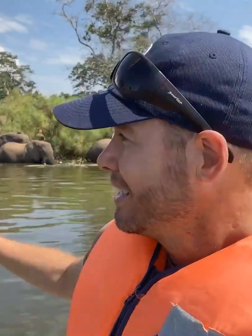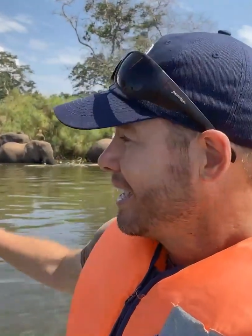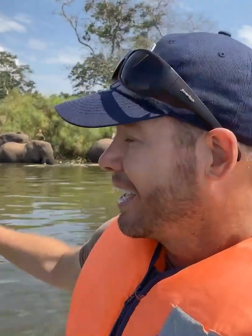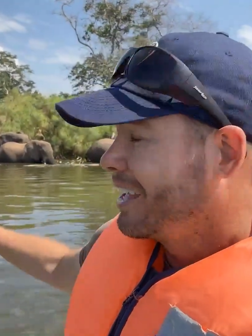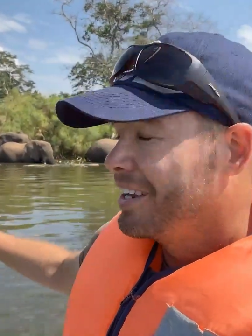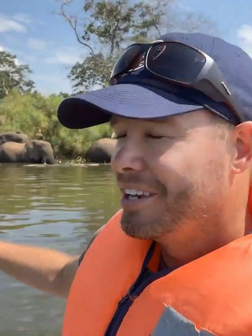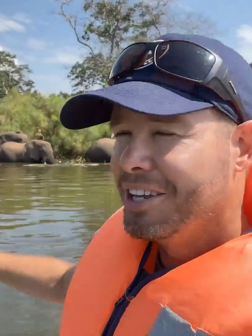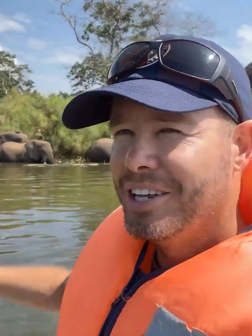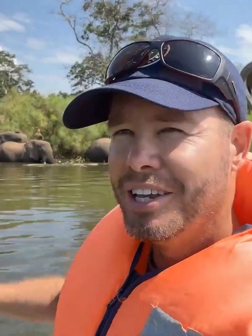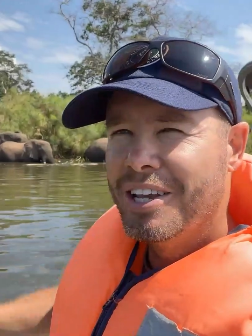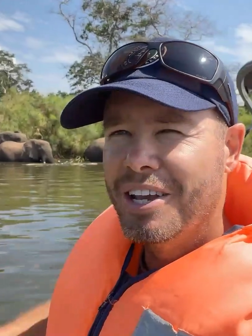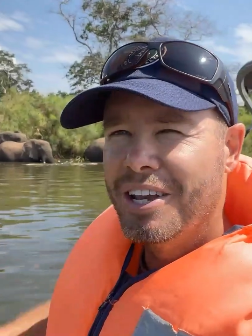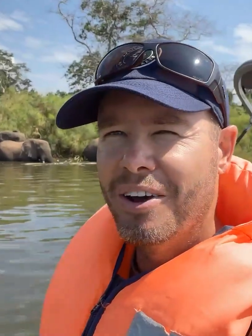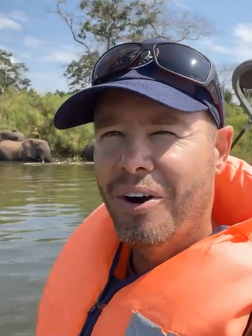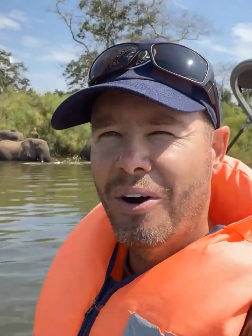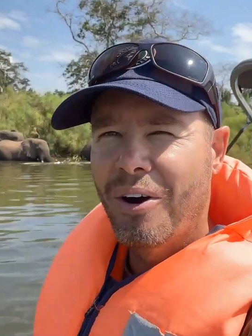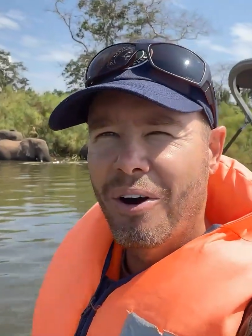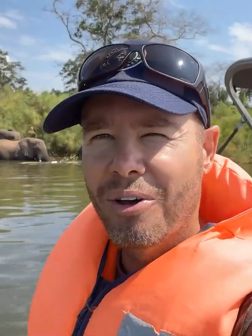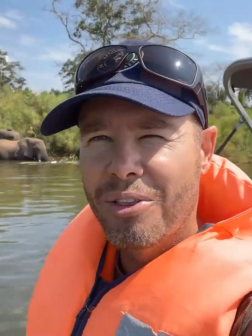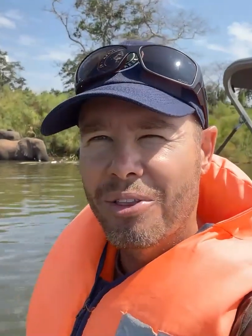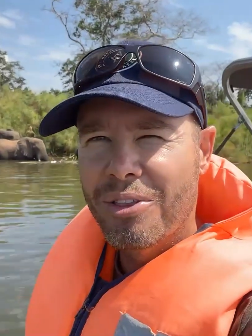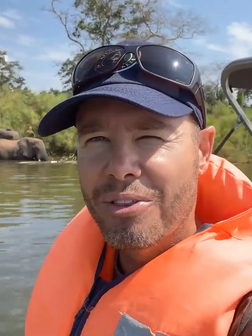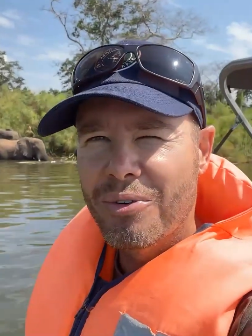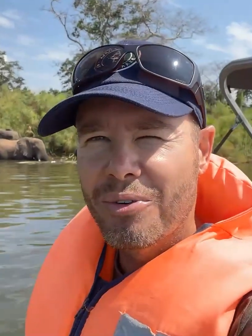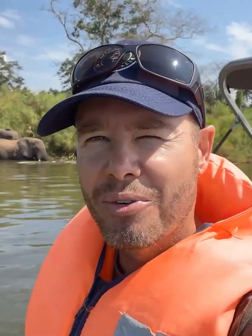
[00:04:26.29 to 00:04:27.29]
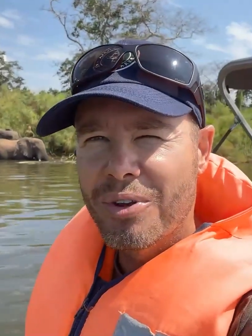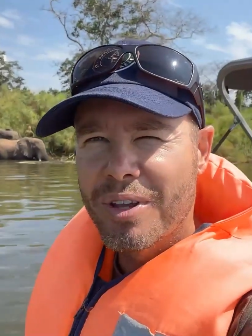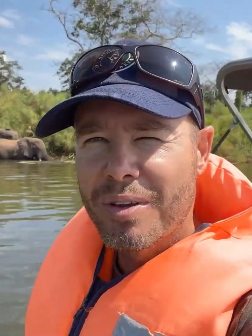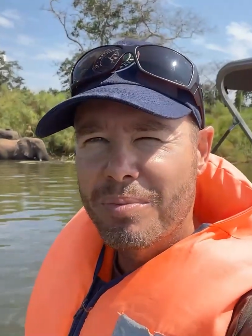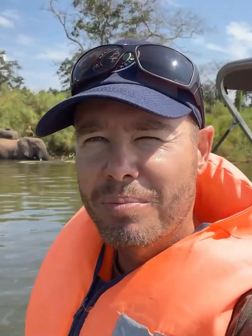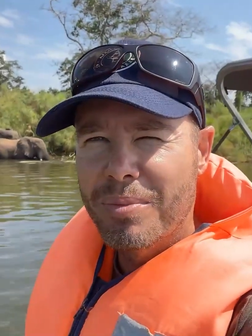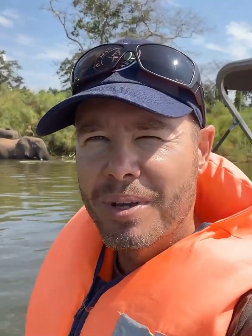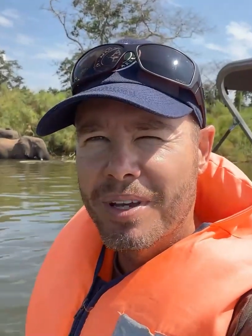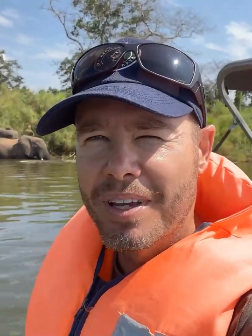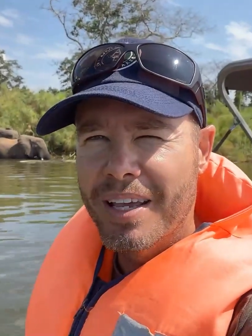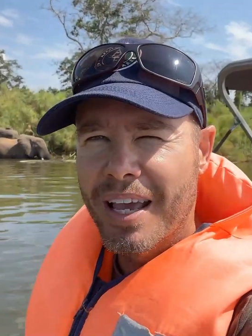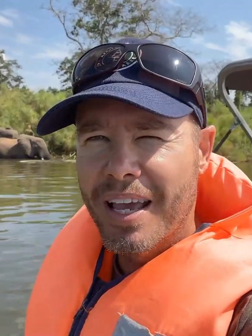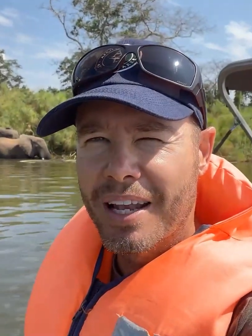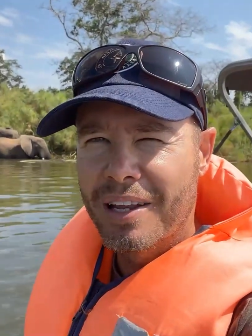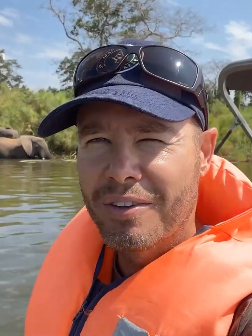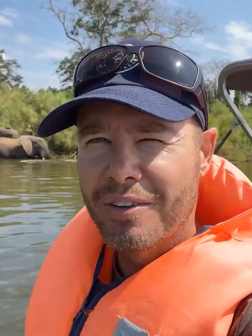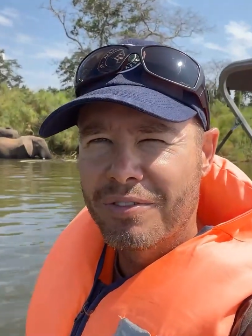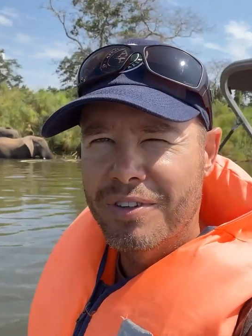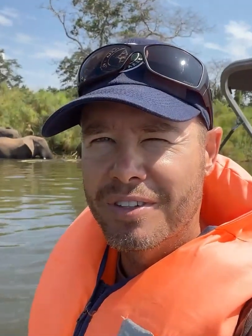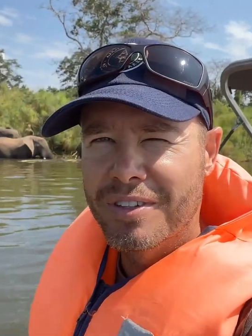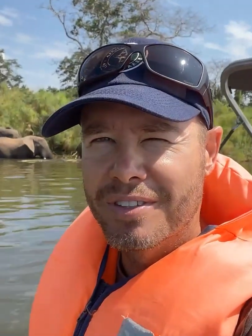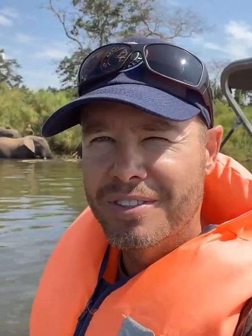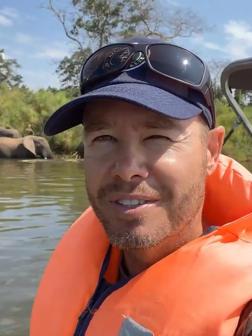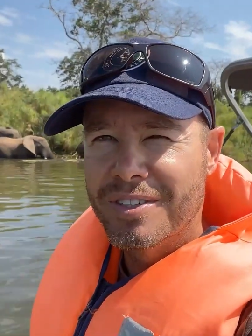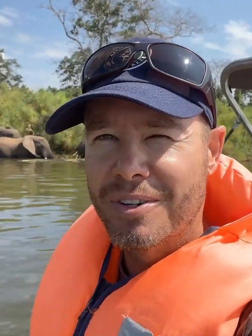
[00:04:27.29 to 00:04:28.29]
and here are 3 big
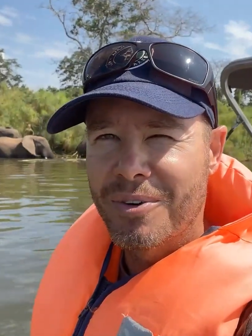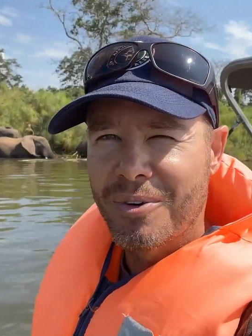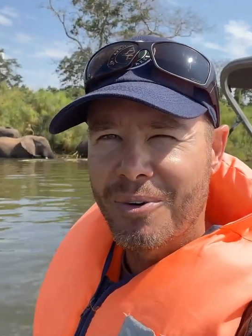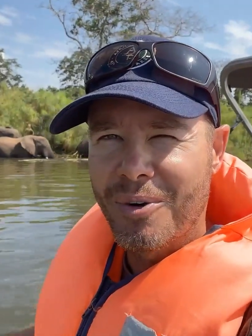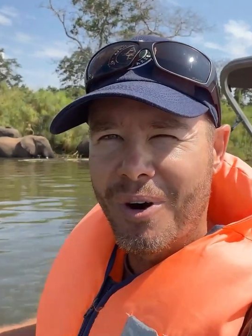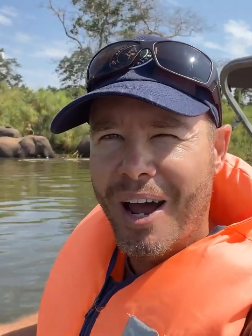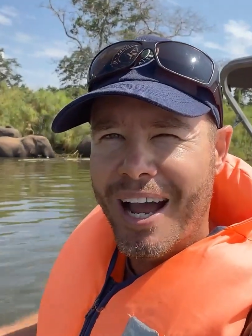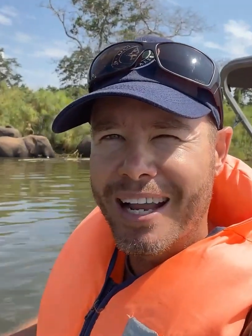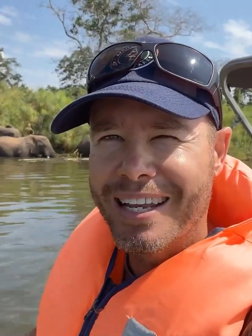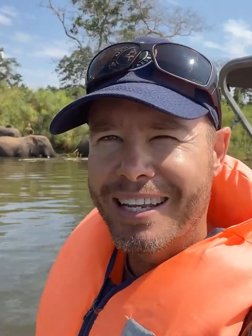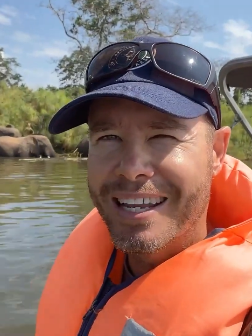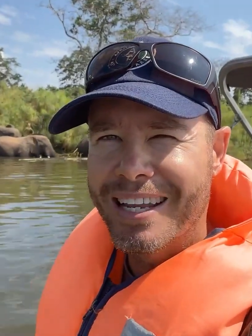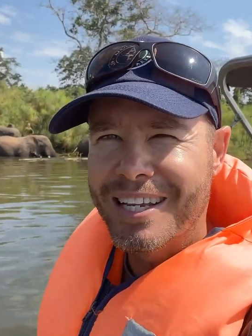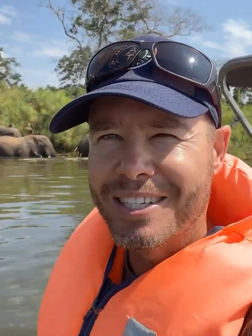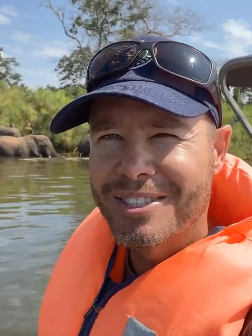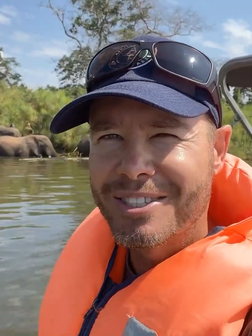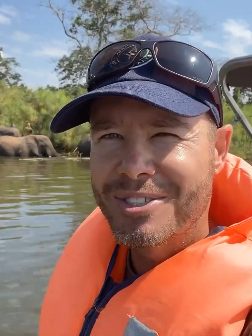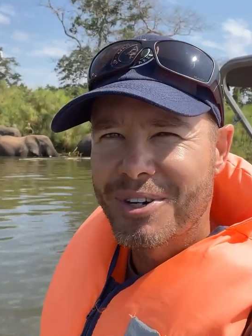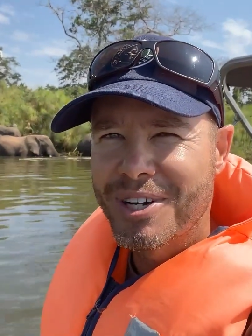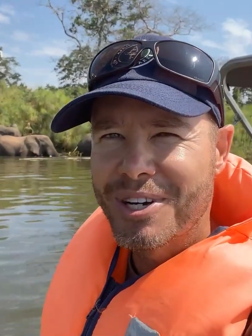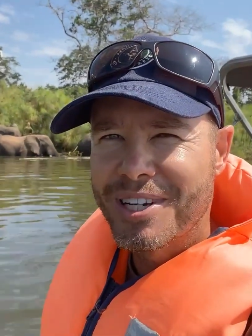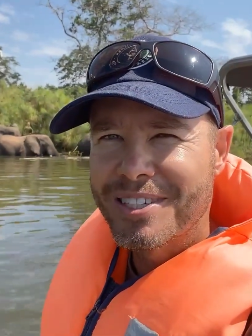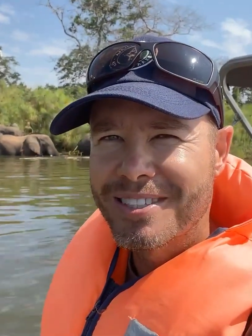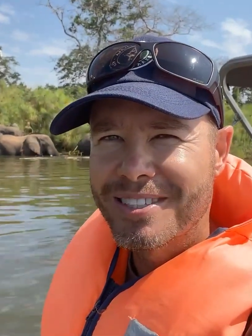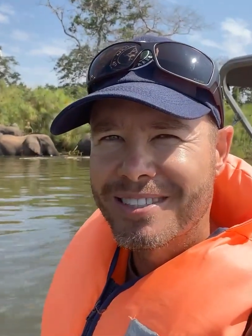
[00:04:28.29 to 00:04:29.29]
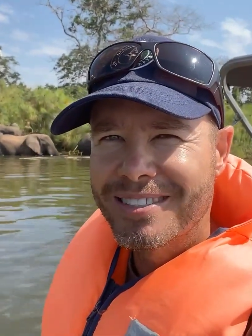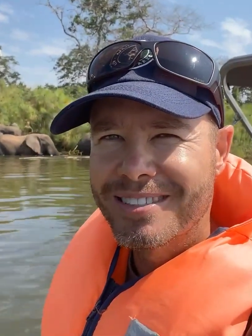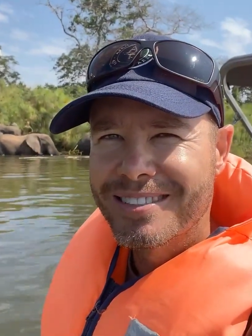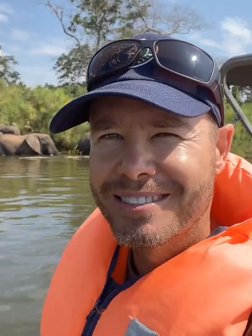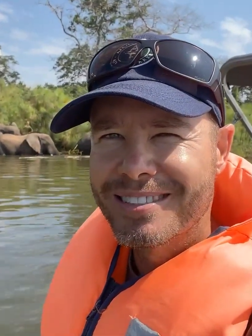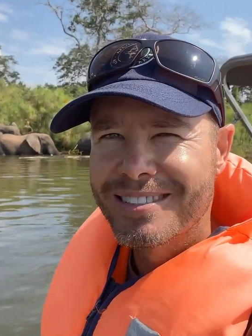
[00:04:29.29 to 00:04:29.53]
elephants right next to us.